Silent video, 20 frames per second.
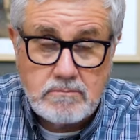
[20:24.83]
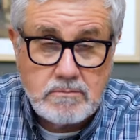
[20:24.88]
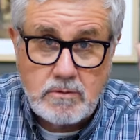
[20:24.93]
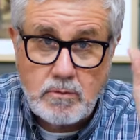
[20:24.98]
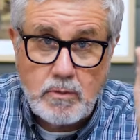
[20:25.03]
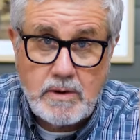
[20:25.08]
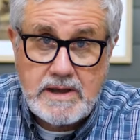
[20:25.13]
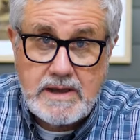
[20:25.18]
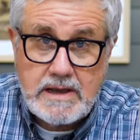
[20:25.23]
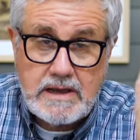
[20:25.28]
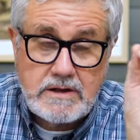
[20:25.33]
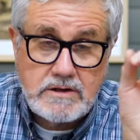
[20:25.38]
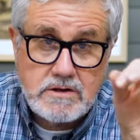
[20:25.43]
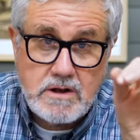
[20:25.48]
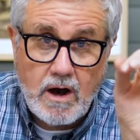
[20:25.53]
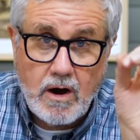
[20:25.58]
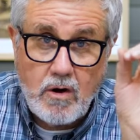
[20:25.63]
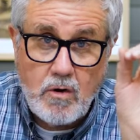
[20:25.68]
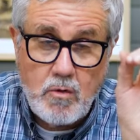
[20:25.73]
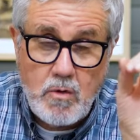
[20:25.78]
we
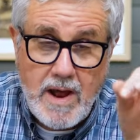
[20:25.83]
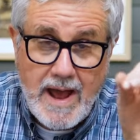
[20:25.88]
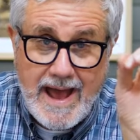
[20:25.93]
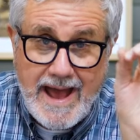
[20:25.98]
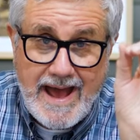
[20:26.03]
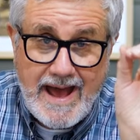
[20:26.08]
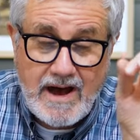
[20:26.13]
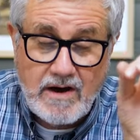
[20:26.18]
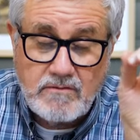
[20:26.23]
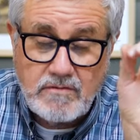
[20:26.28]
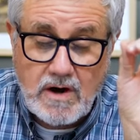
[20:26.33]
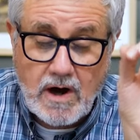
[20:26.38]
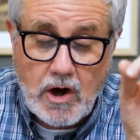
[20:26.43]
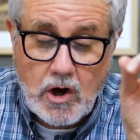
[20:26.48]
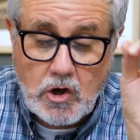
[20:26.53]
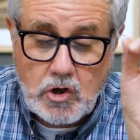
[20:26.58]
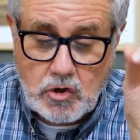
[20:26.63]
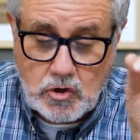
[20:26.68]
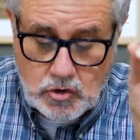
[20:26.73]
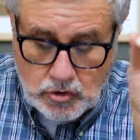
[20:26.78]
don't have
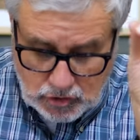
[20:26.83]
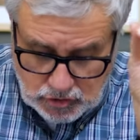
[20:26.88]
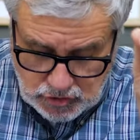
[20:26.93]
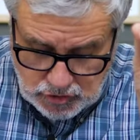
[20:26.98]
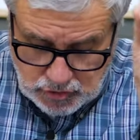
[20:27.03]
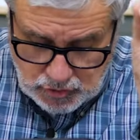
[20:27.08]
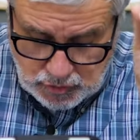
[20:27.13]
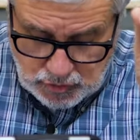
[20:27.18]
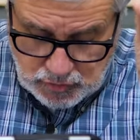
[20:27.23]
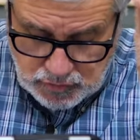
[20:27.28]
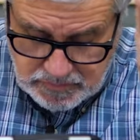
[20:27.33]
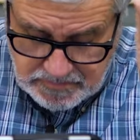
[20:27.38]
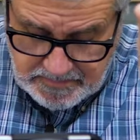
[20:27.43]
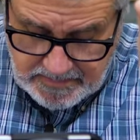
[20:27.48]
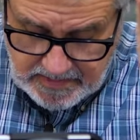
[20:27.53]
a clue.